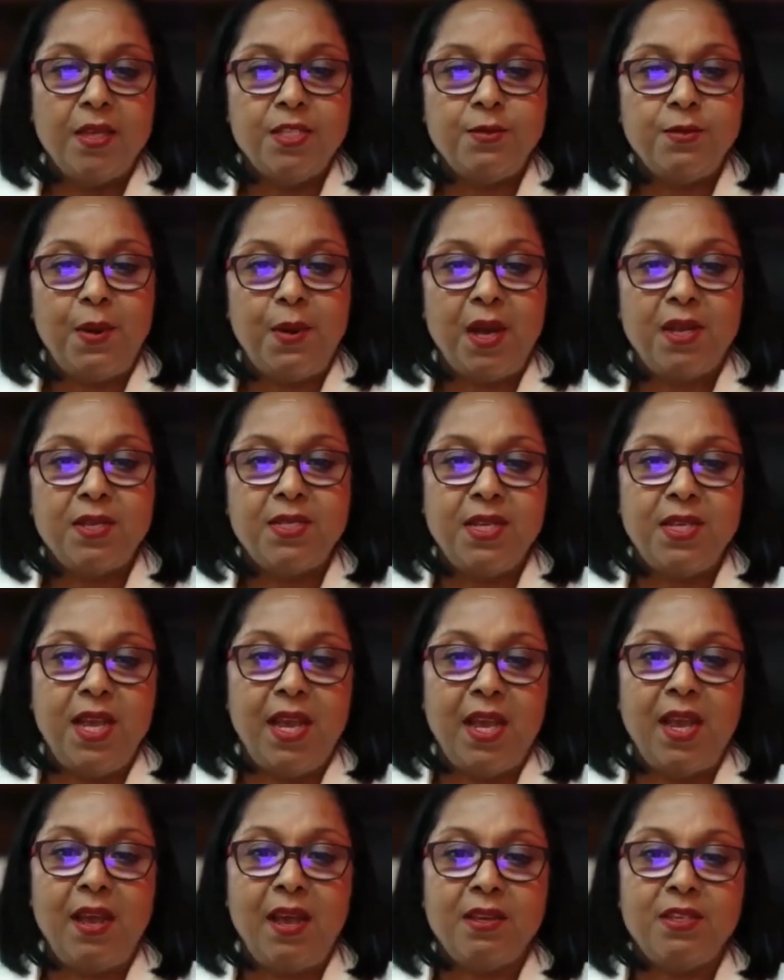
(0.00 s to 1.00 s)
This past
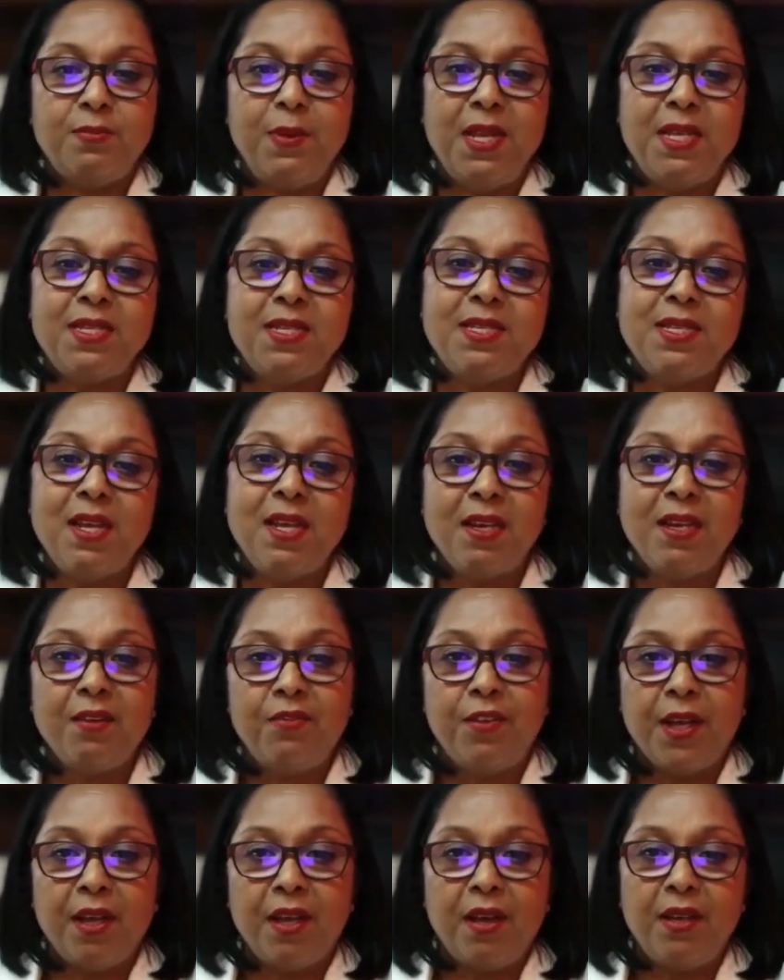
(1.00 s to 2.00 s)
year has been
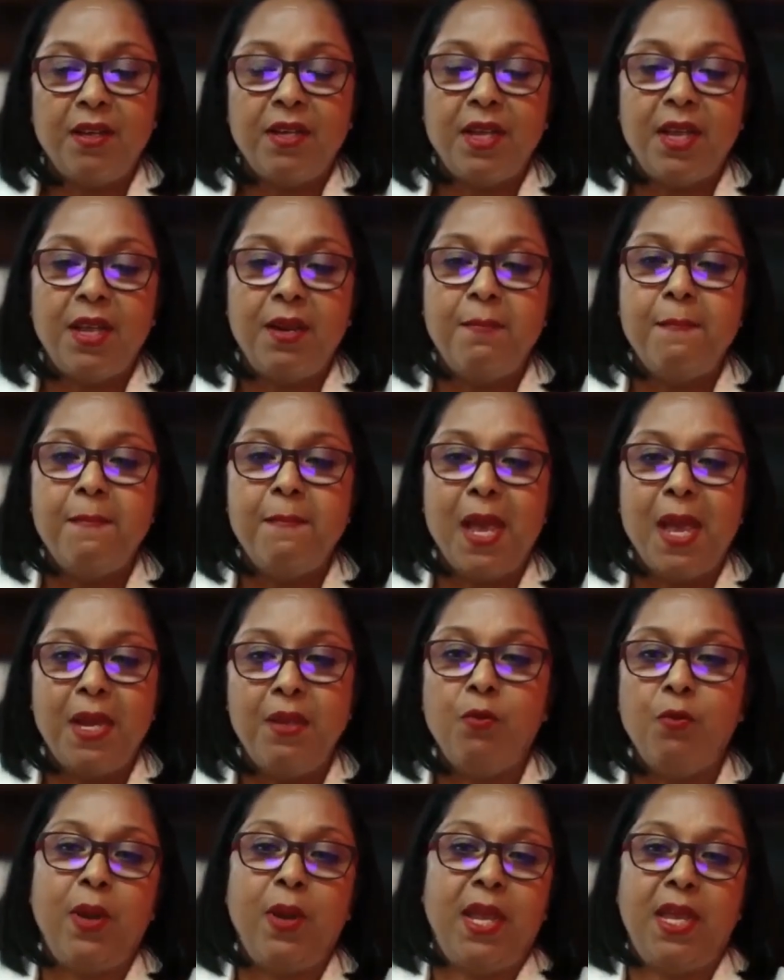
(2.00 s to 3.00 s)
significant in
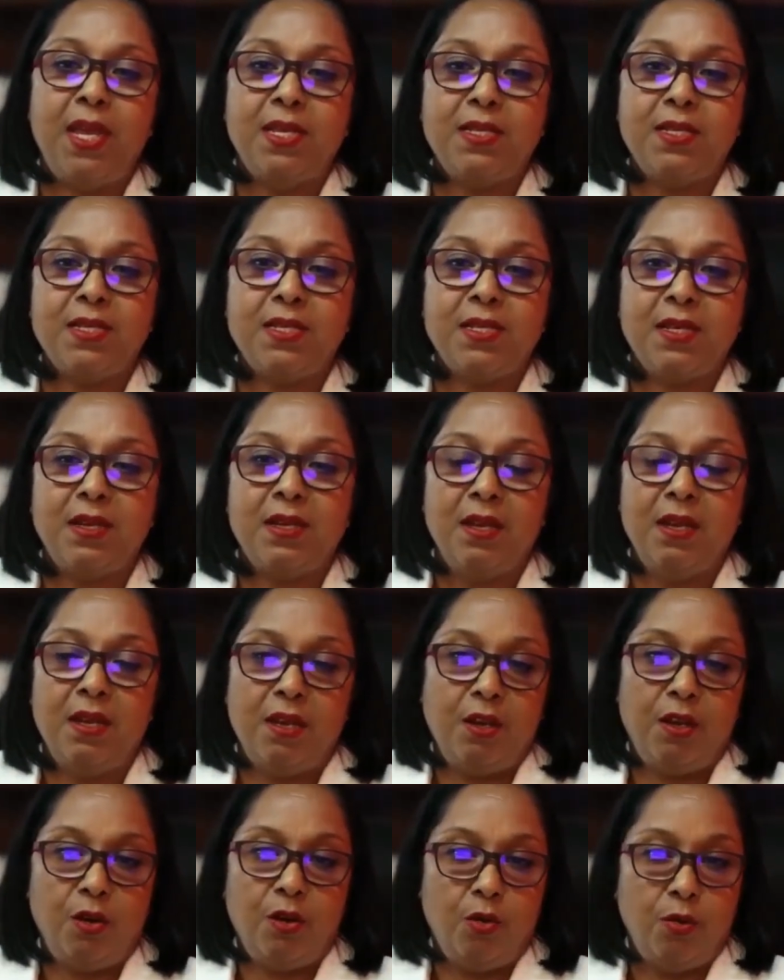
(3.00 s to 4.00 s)
many ways.
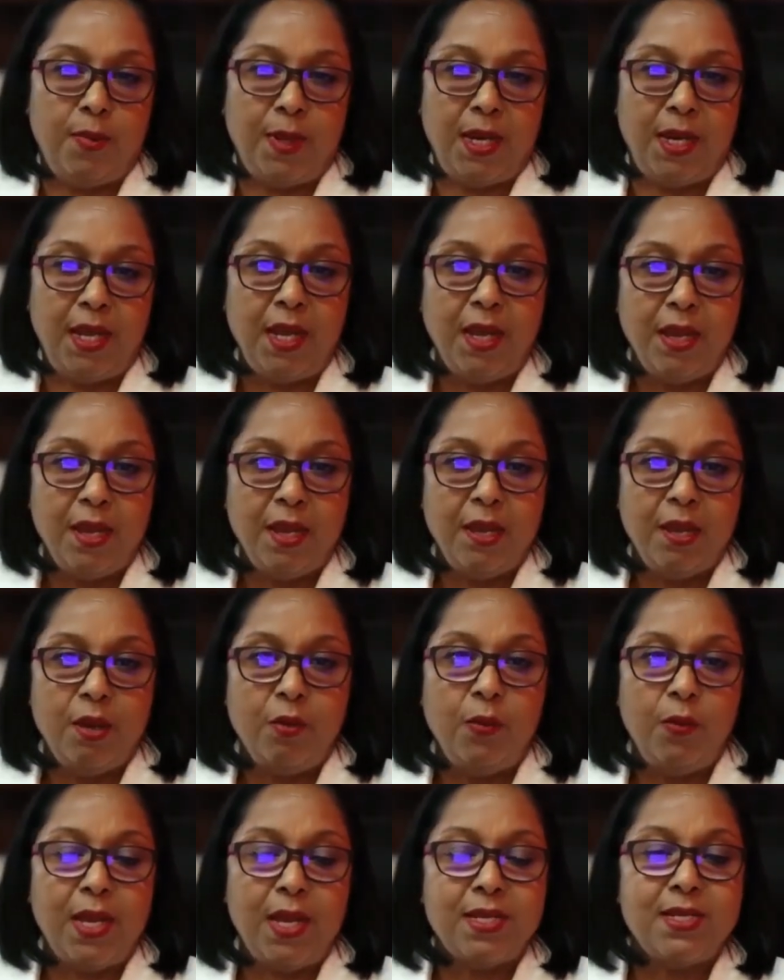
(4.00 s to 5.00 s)
Globally,
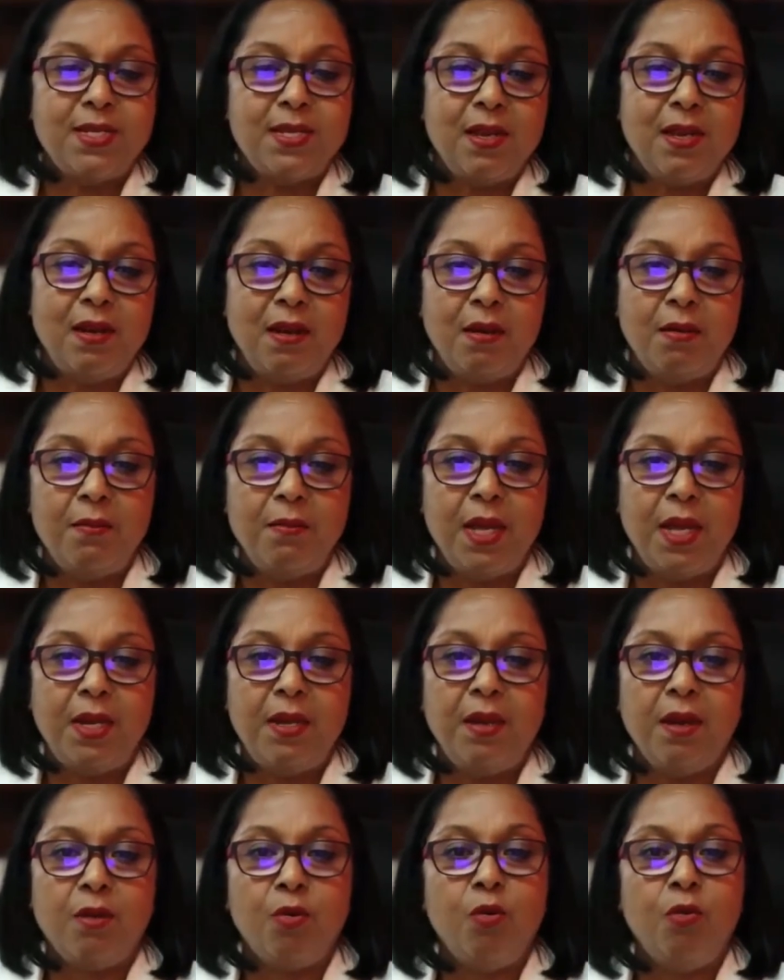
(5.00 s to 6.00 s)
we are still amid
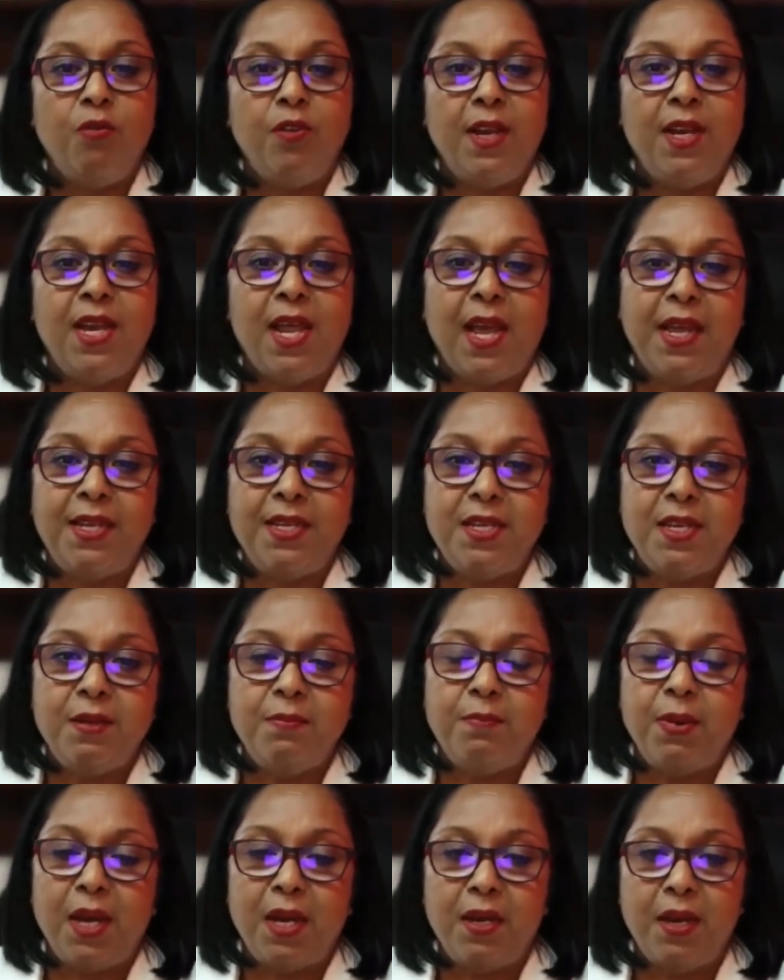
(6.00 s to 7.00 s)
the
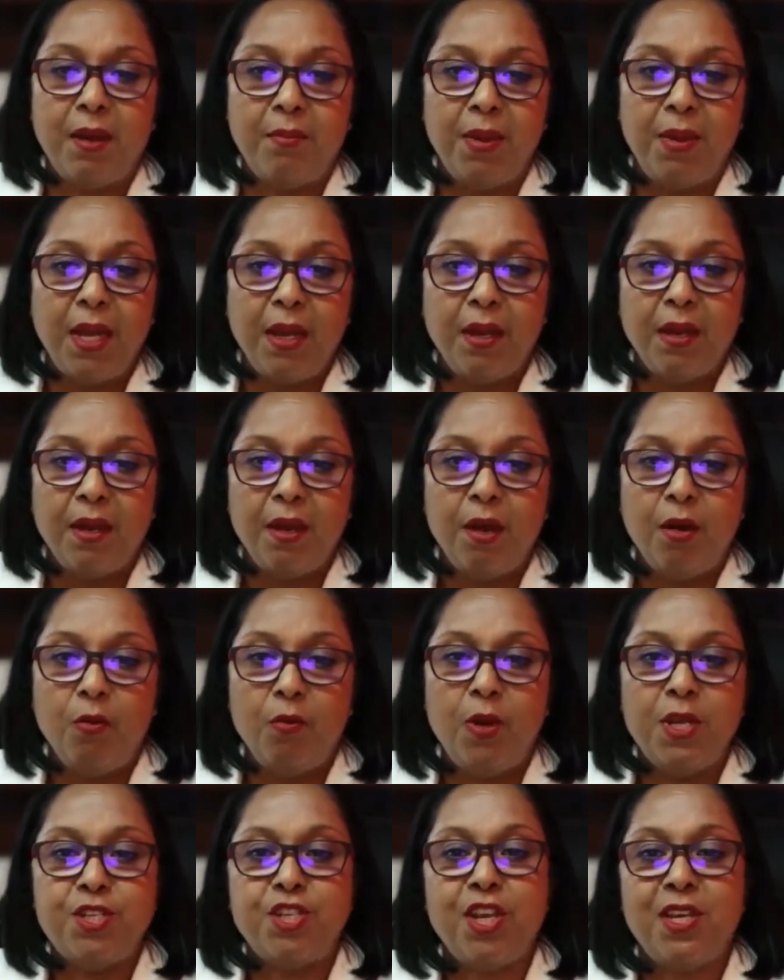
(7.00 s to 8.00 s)
COVID-19 pandemic,
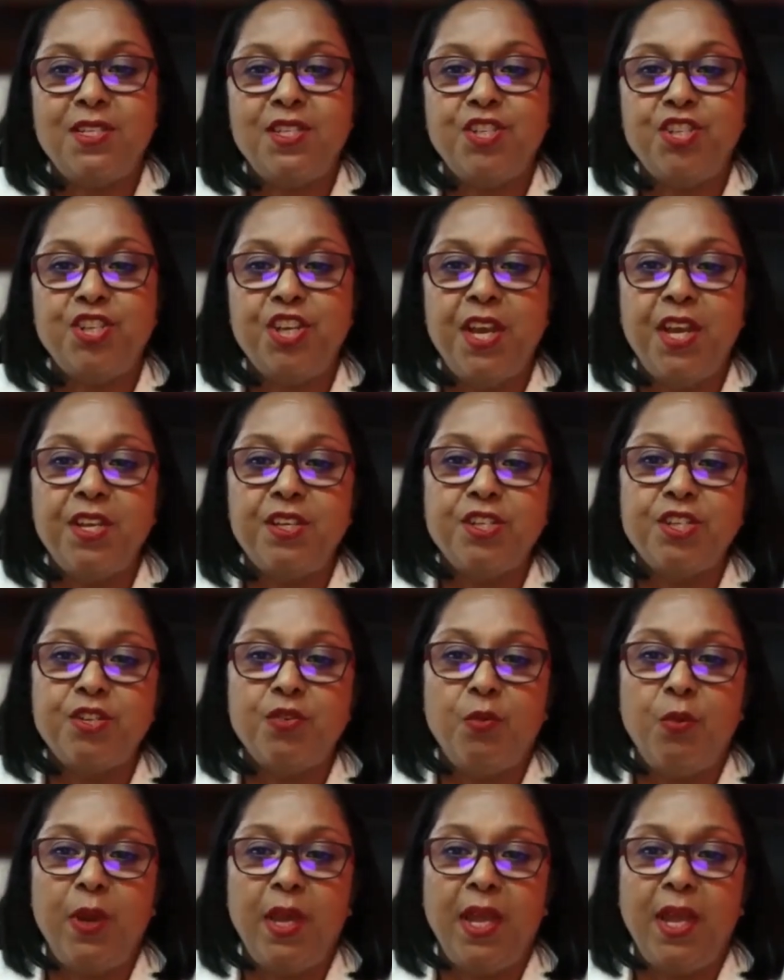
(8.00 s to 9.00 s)
which has changed
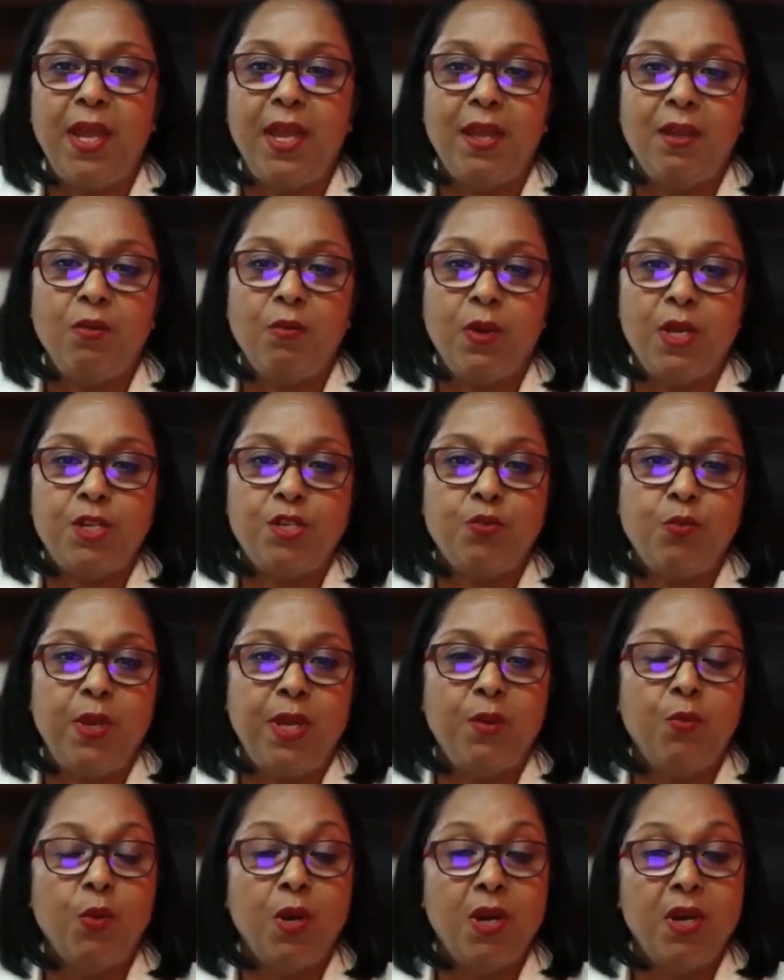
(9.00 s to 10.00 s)
the way in which we
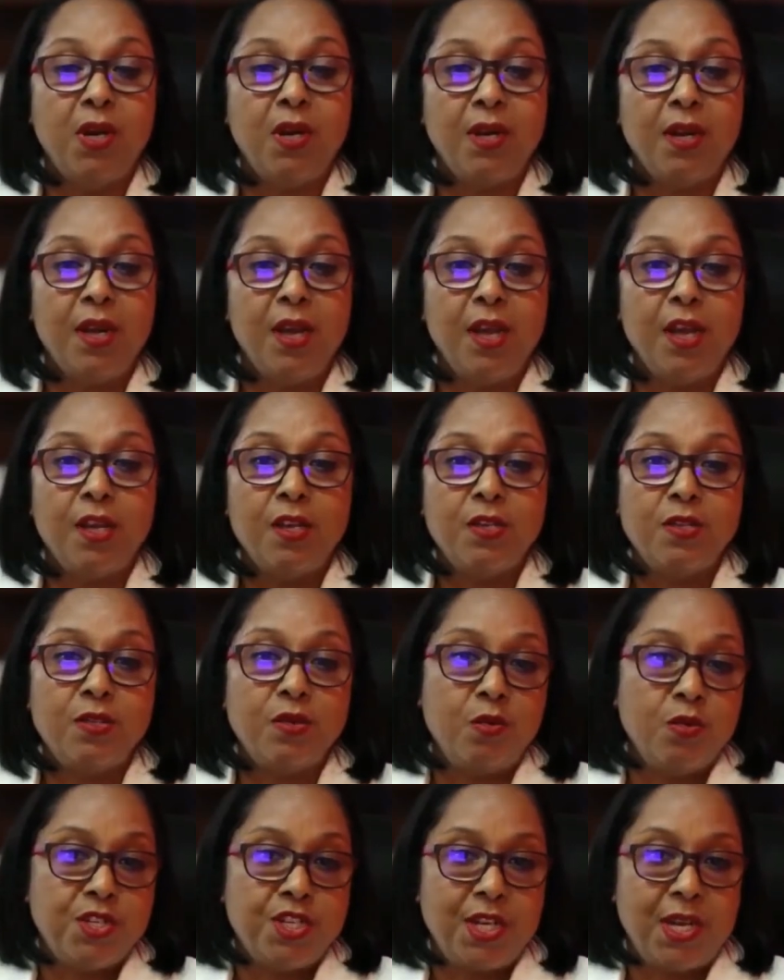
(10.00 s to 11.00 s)
work,
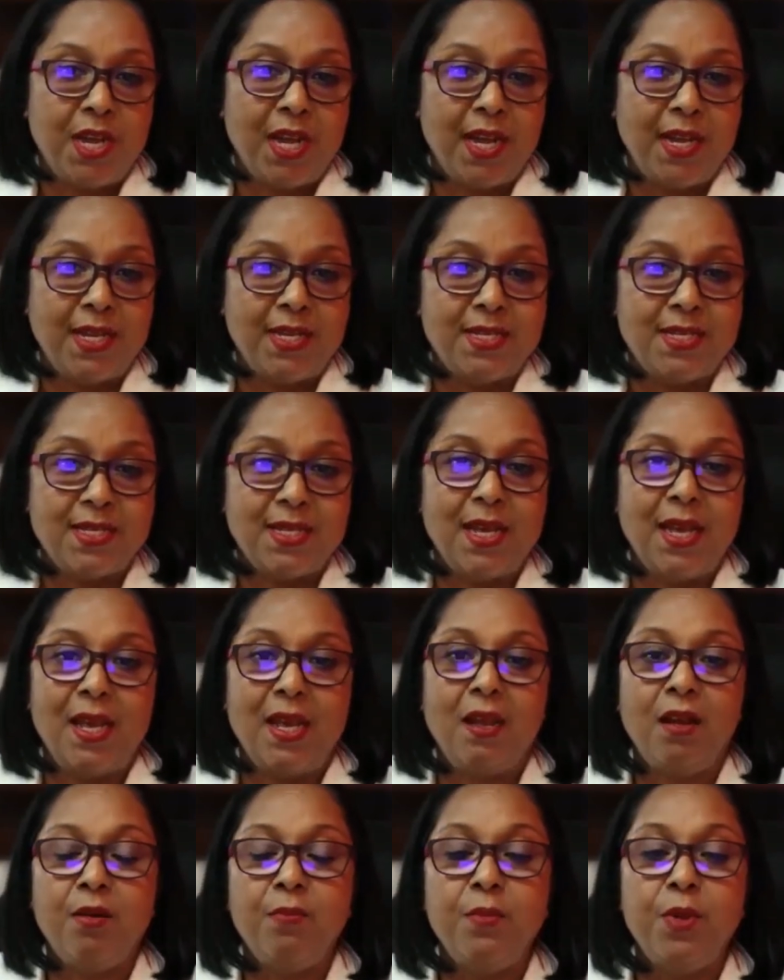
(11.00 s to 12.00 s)
socialize,
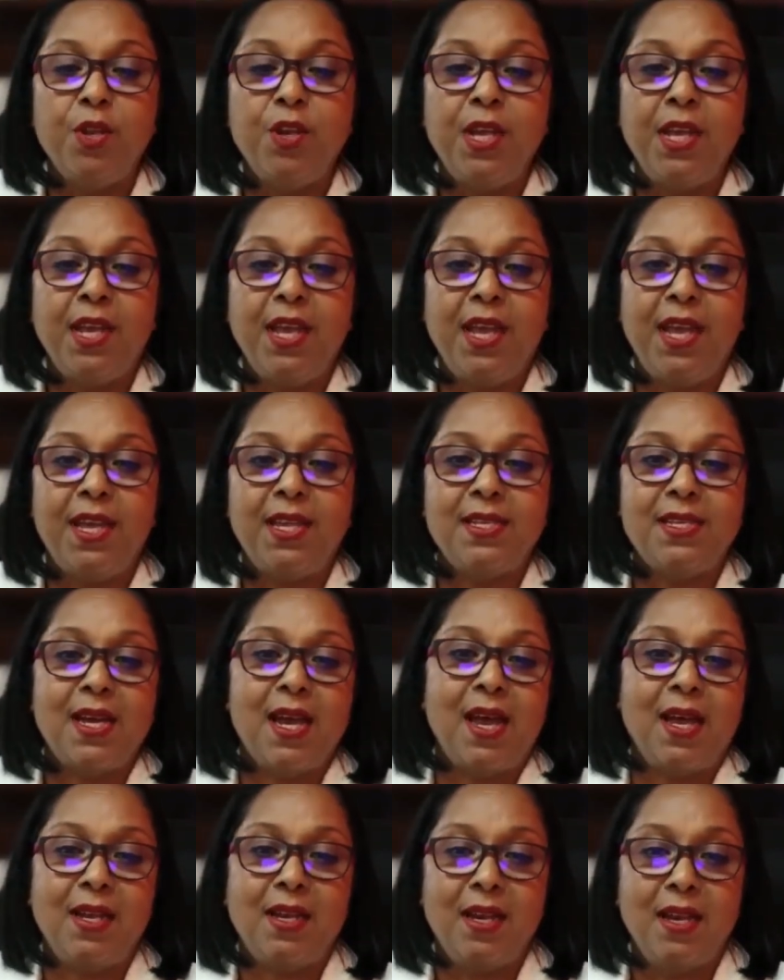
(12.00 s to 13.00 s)
communicate,
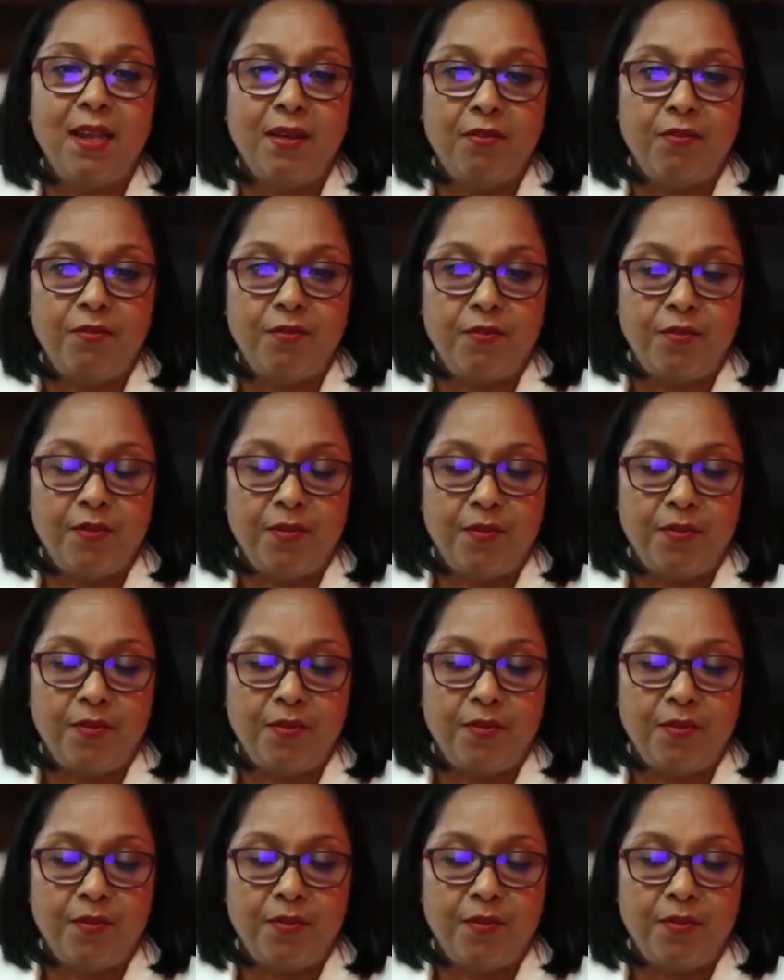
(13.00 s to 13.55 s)
and live.